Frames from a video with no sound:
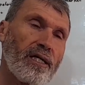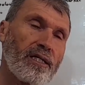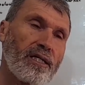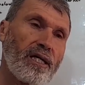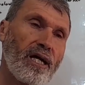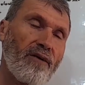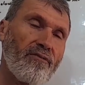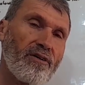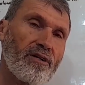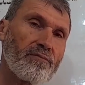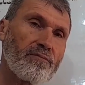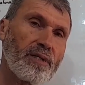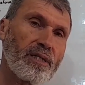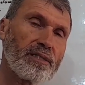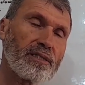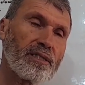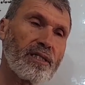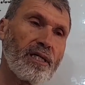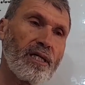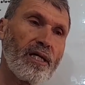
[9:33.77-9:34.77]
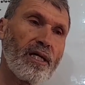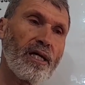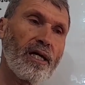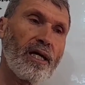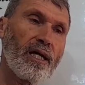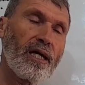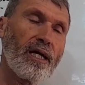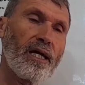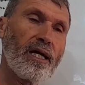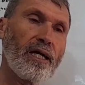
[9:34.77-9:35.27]
government
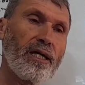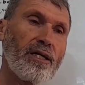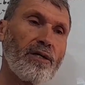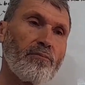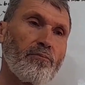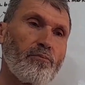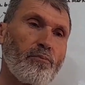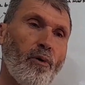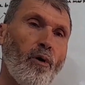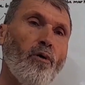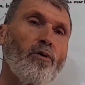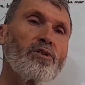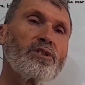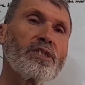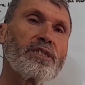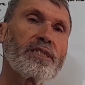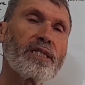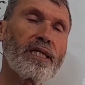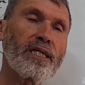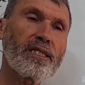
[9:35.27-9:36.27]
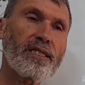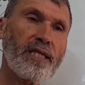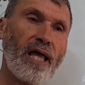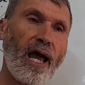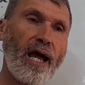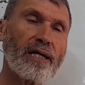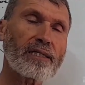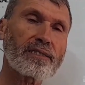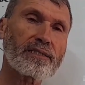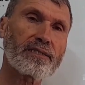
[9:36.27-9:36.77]
imposes a
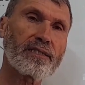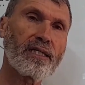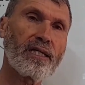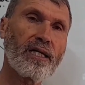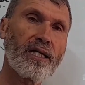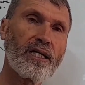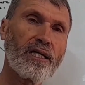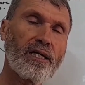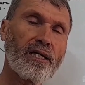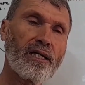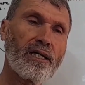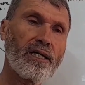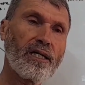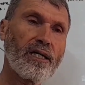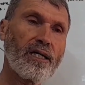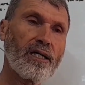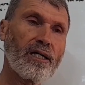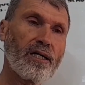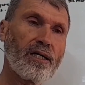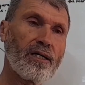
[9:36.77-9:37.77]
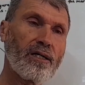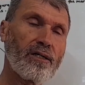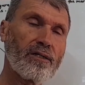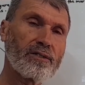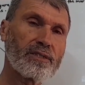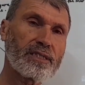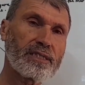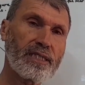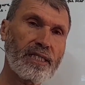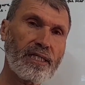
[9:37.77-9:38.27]
tax
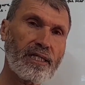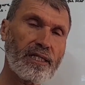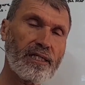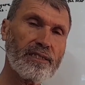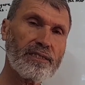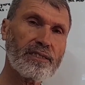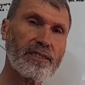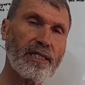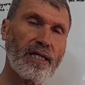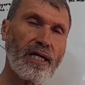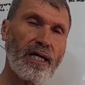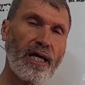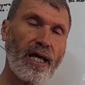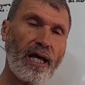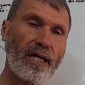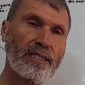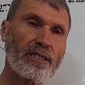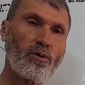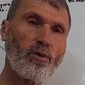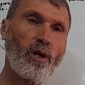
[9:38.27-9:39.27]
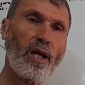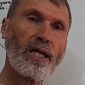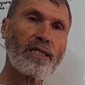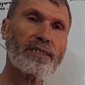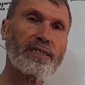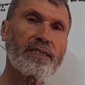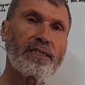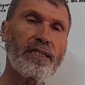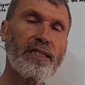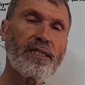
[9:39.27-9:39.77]
on cigarettes and
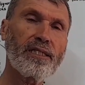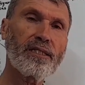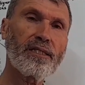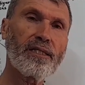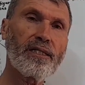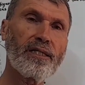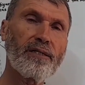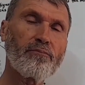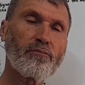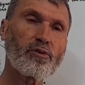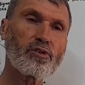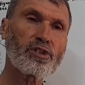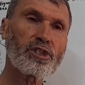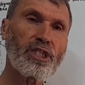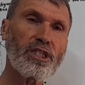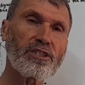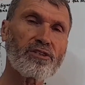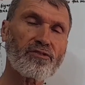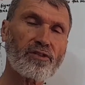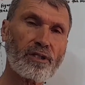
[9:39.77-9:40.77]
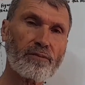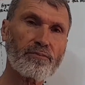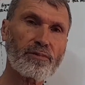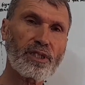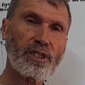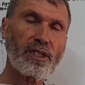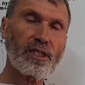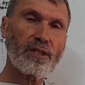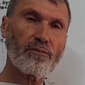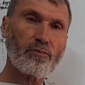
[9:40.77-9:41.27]
collects the proceeds from
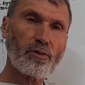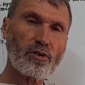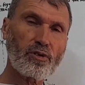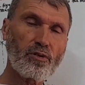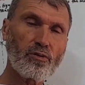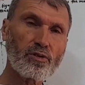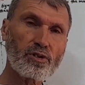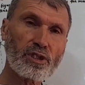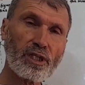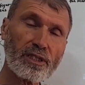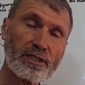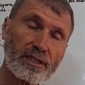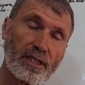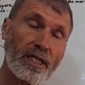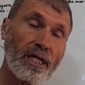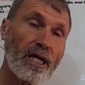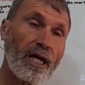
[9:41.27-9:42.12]
the producers,